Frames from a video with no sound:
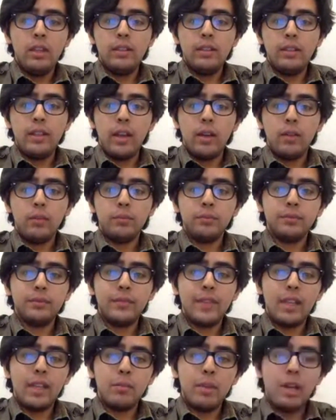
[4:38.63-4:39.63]
Now,
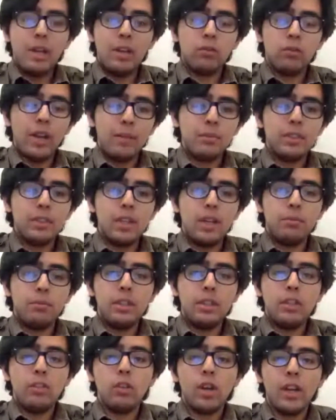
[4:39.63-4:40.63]
that about wraps up
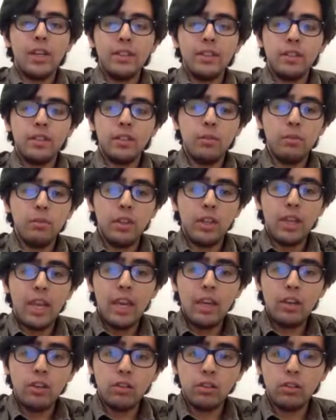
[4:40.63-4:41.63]
the Crisis
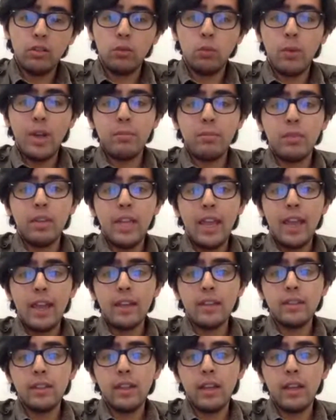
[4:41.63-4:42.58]
Communications webcast.